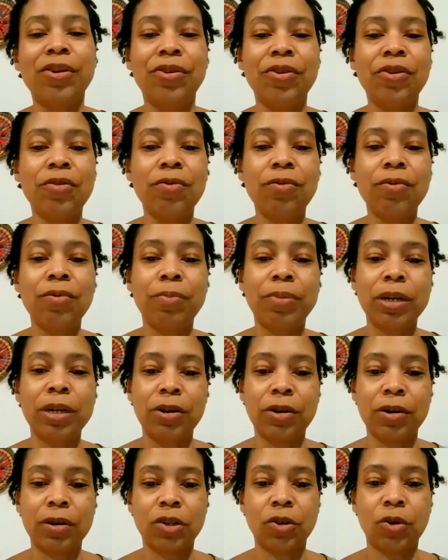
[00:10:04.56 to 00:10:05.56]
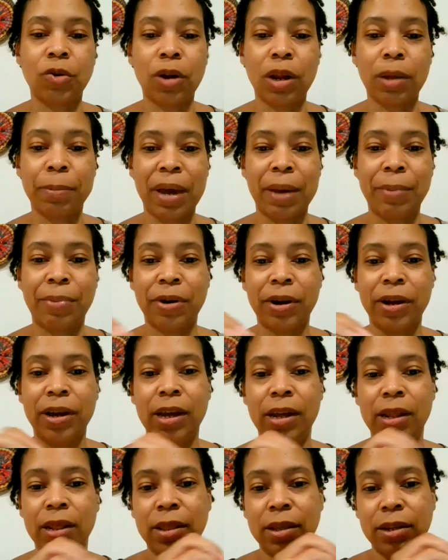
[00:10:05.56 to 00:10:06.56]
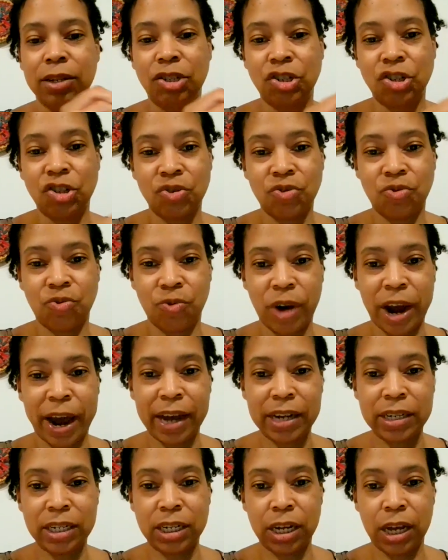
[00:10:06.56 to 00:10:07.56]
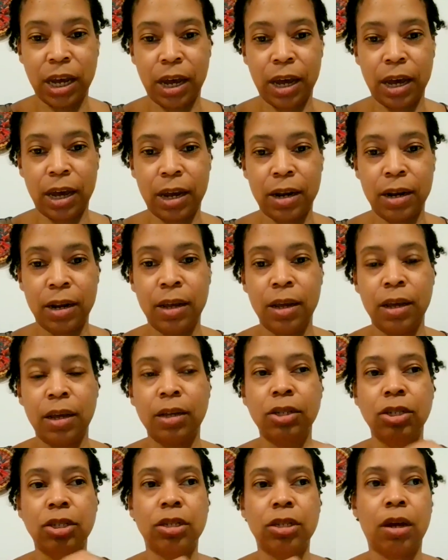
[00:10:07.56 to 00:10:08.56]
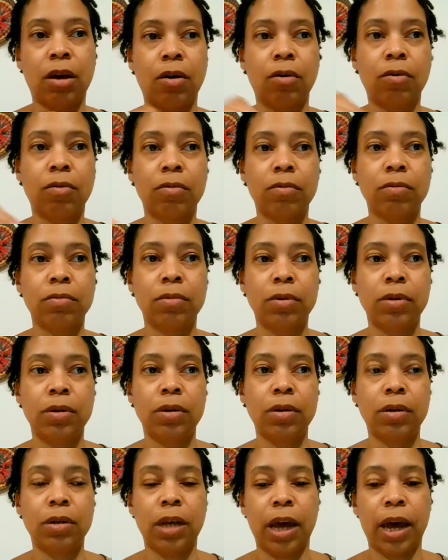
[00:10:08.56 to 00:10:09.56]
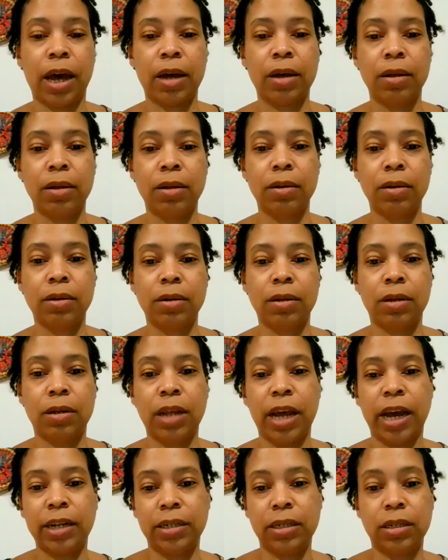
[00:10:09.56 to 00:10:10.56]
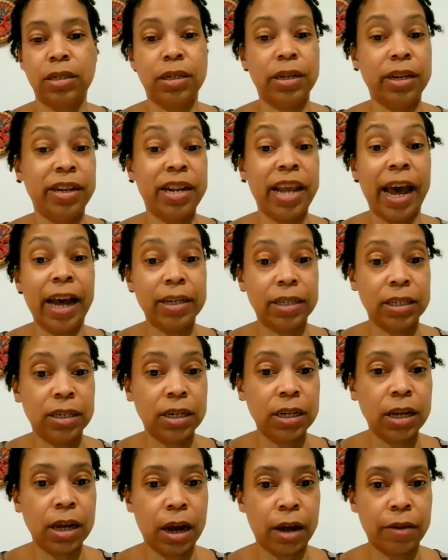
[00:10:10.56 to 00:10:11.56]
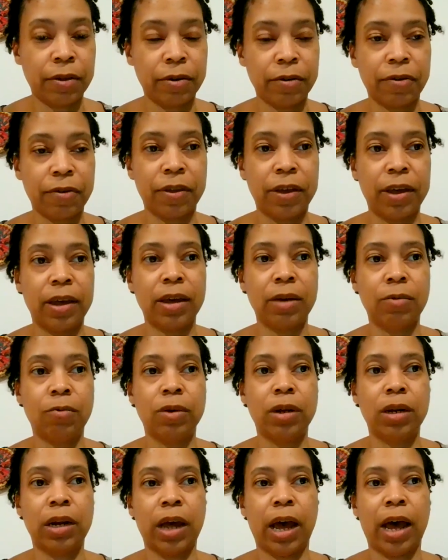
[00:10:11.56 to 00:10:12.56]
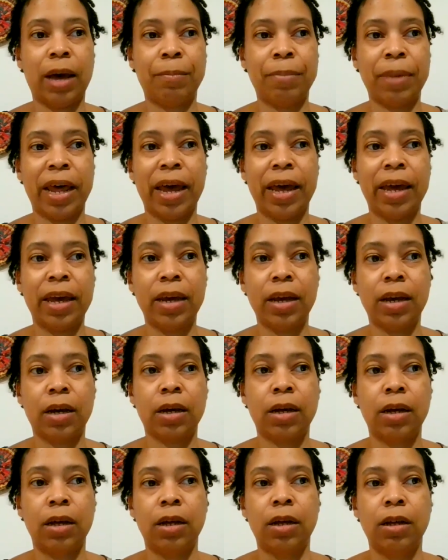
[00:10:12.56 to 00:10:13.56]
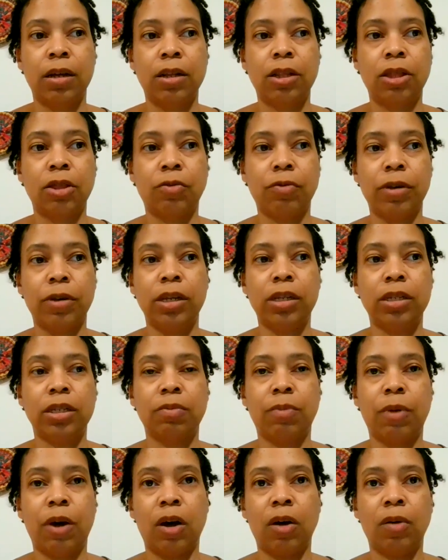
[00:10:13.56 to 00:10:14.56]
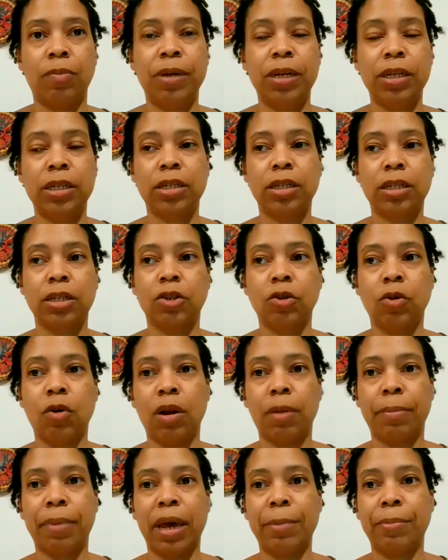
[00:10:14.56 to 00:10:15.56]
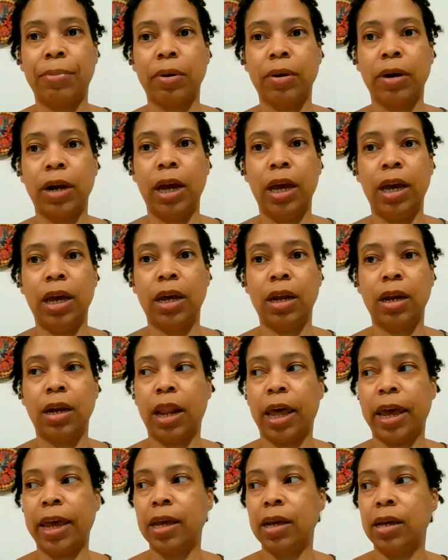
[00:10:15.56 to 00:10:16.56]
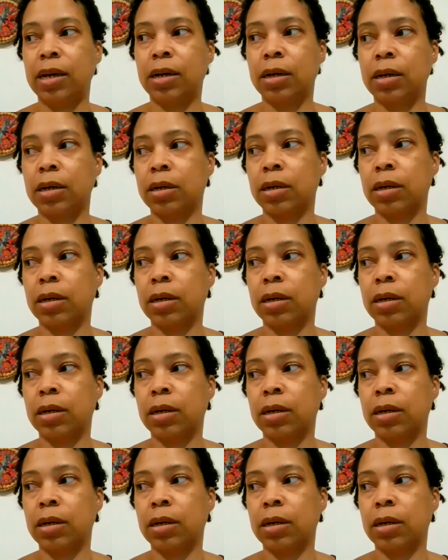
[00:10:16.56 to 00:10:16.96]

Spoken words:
You put your toilet paper in the trash can. So, yeah, that's the other thing when I'm like three small pieces of toilet paper and like